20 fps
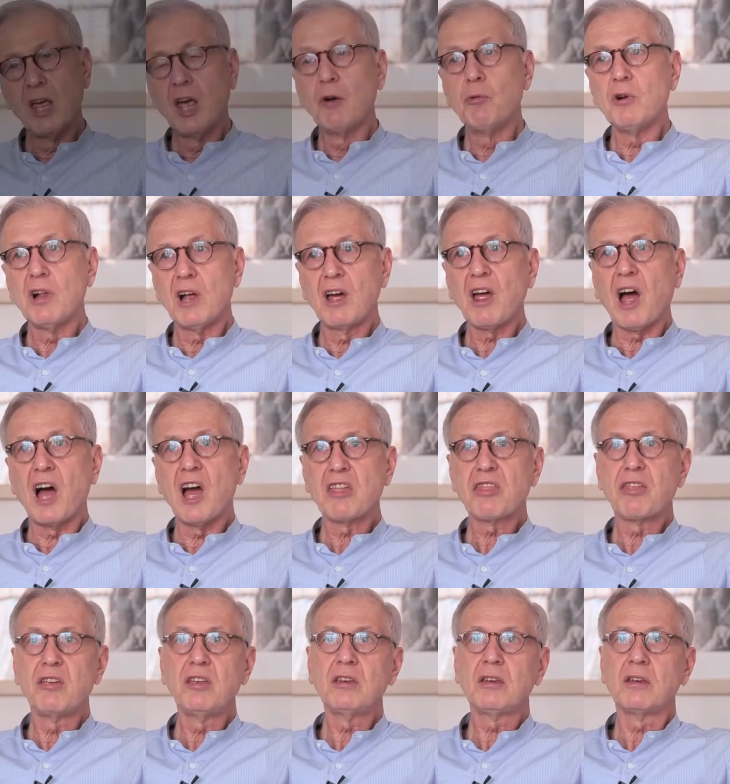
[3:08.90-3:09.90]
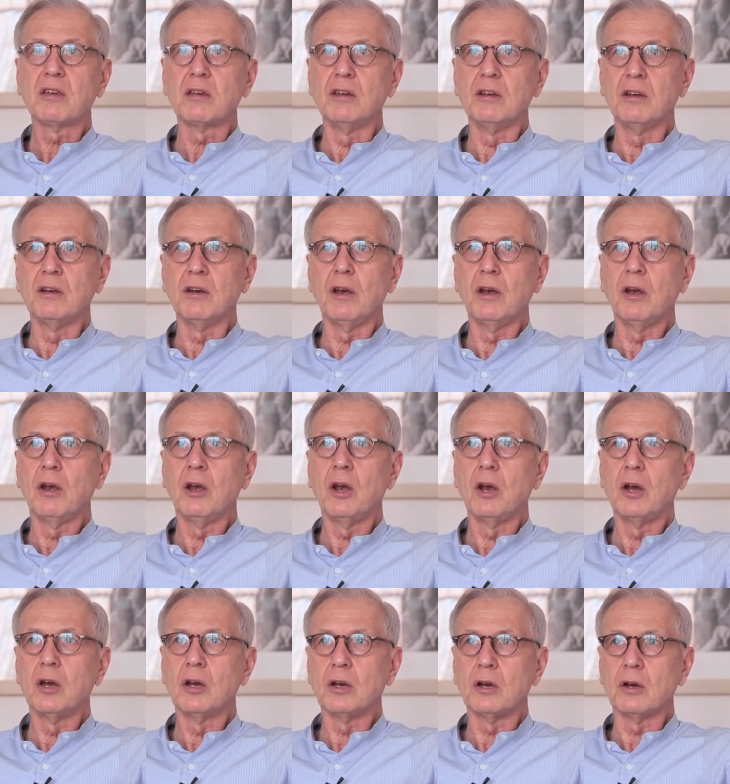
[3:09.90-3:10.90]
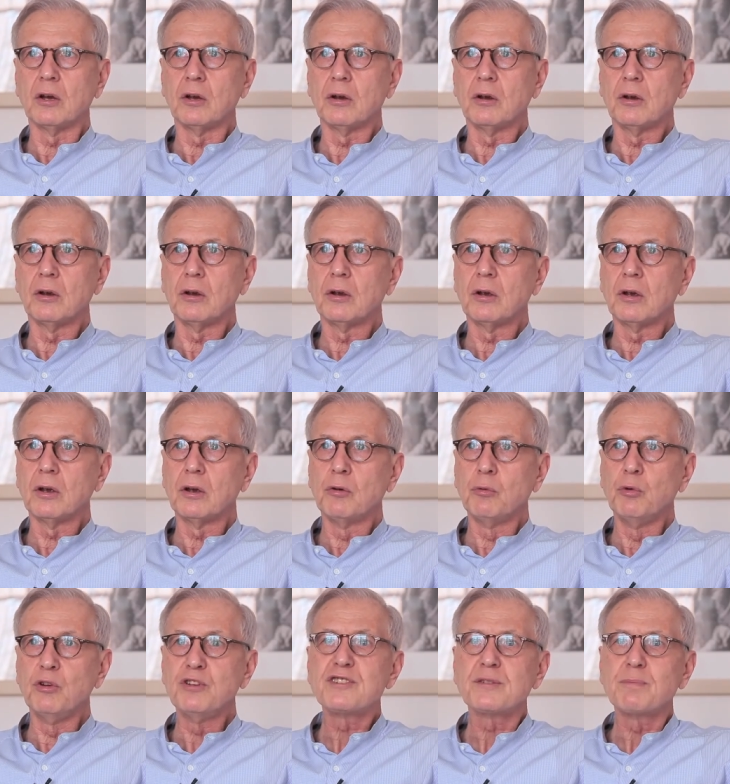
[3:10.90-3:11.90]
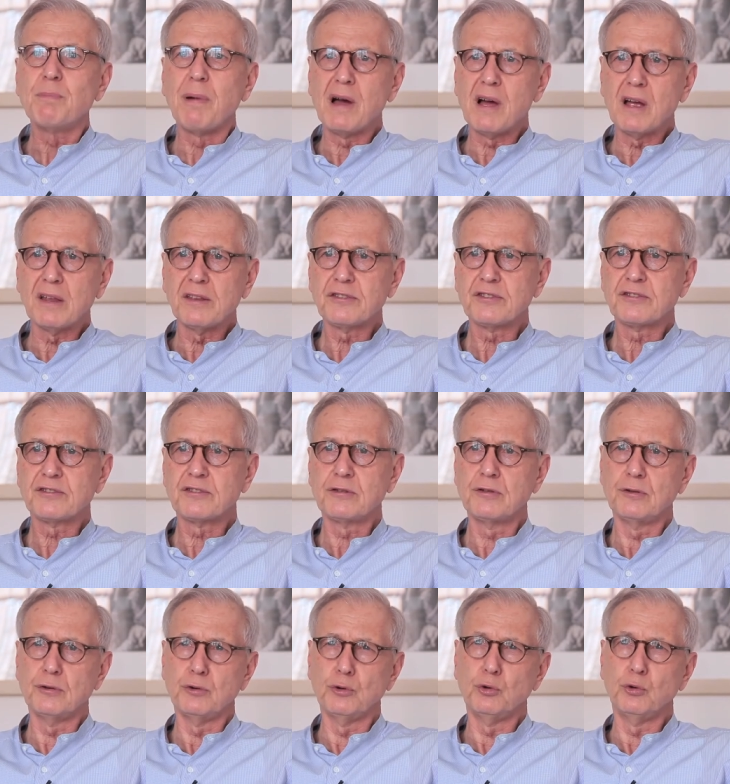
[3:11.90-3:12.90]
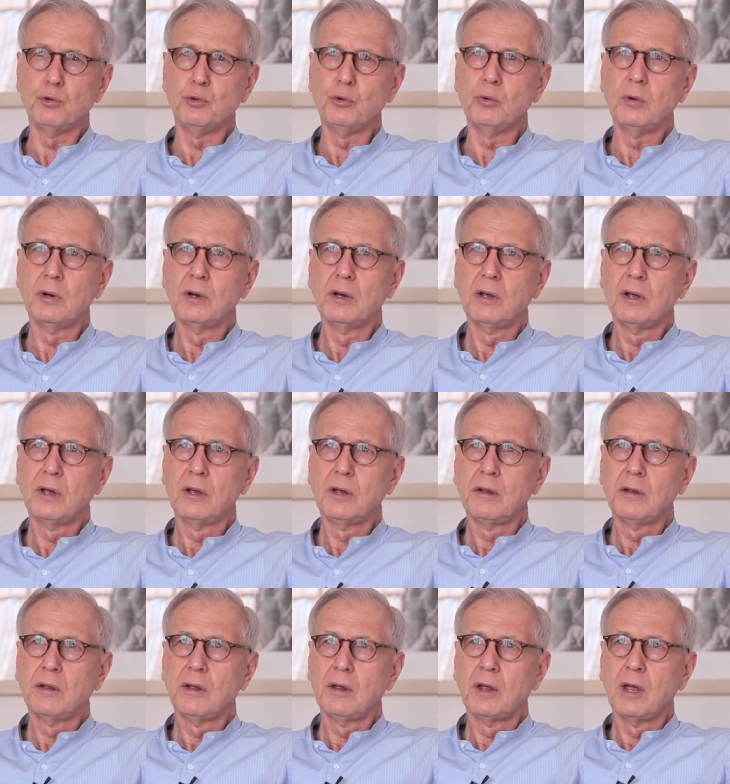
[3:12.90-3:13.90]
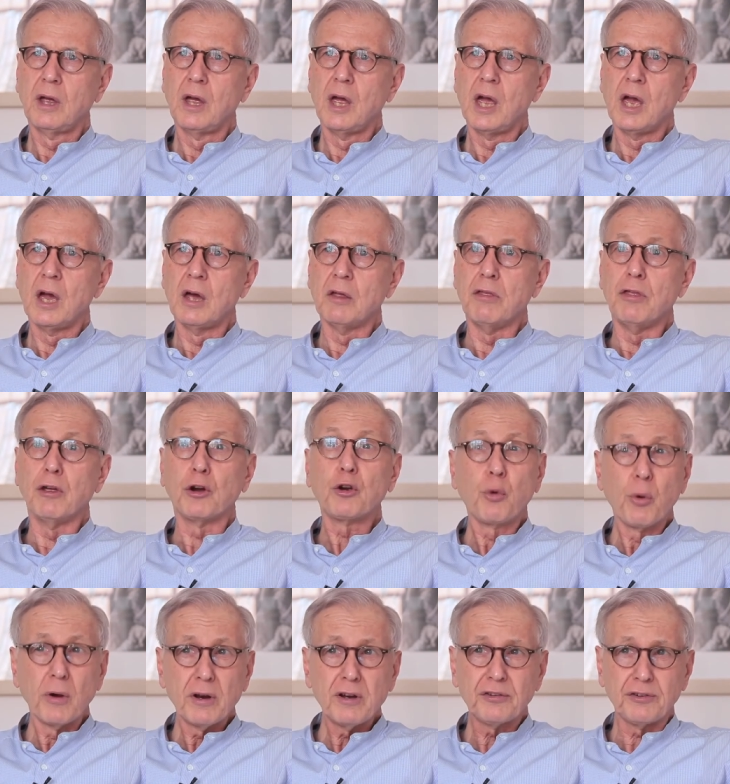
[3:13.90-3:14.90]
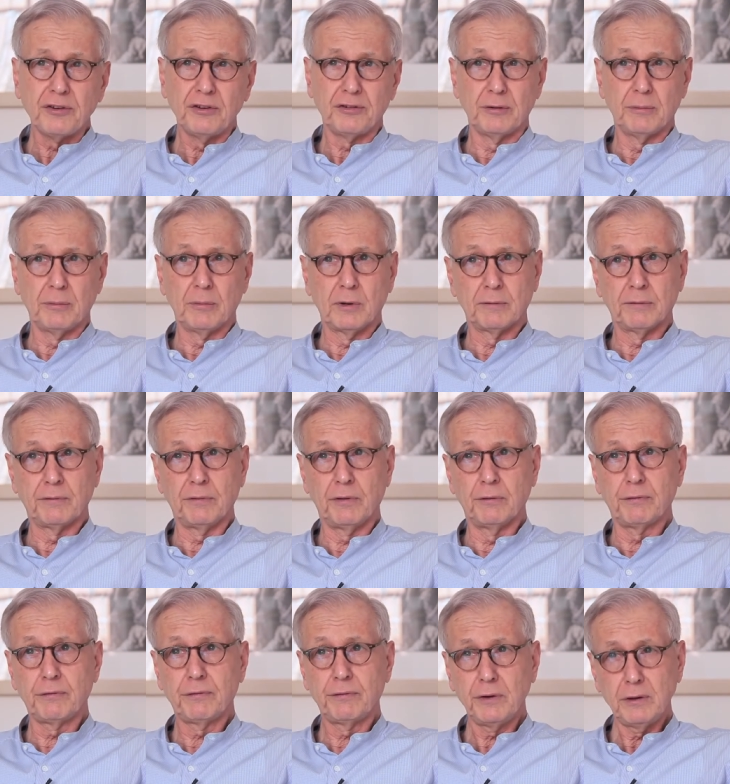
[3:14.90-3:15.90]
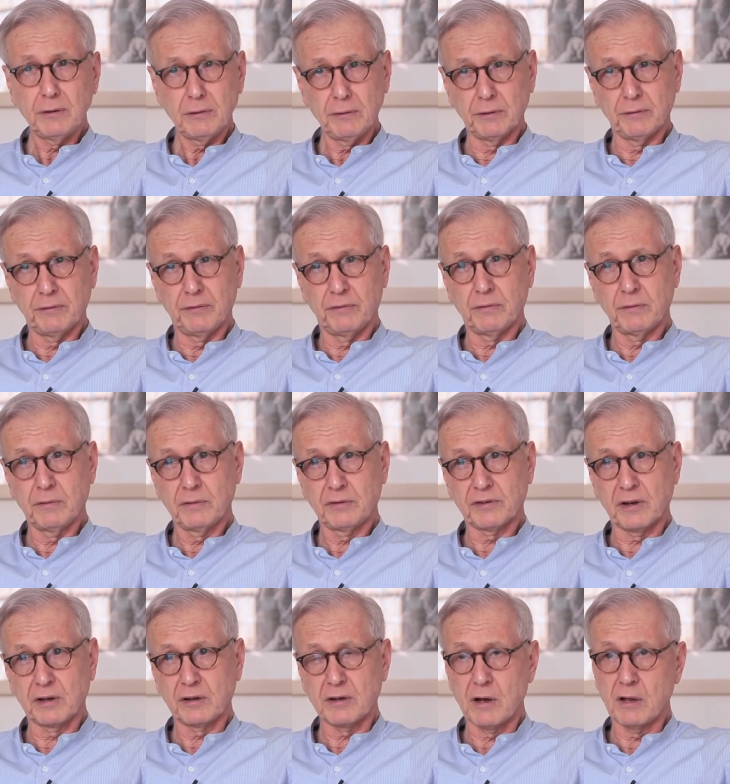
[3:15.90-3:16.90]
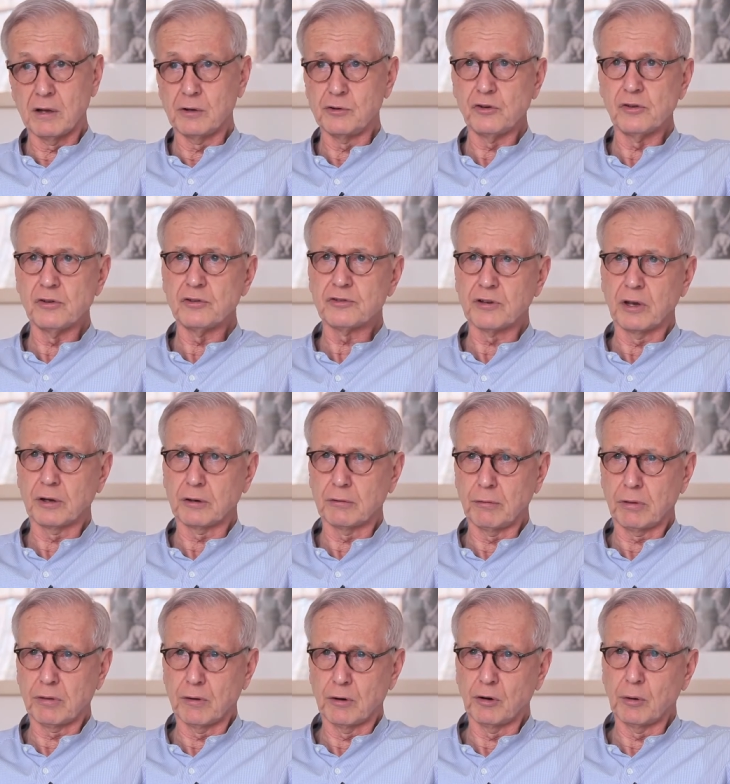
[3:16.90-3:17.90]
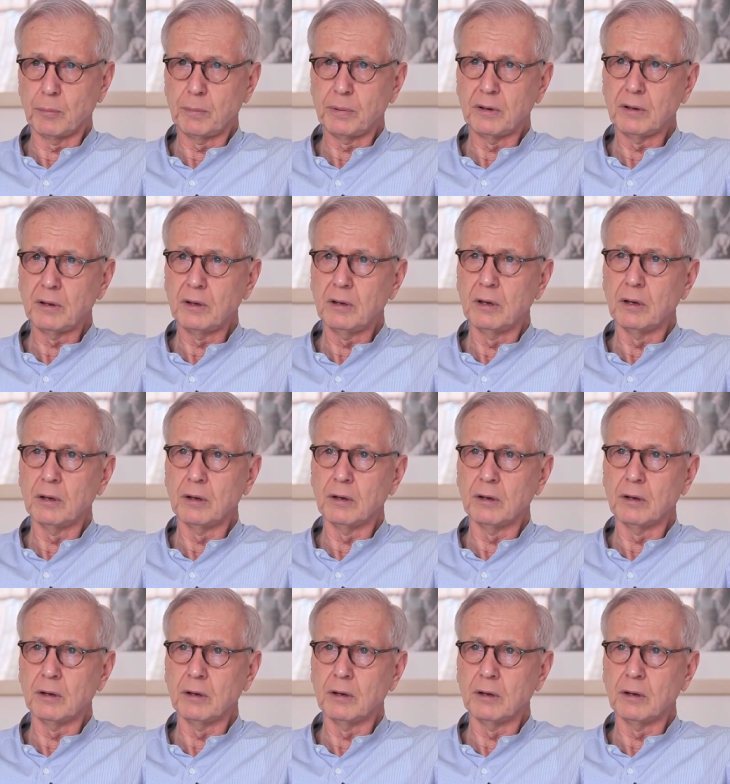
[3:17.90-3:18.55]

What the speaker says: Well, I think in response to the criticism of the field of psychology and psychotherapy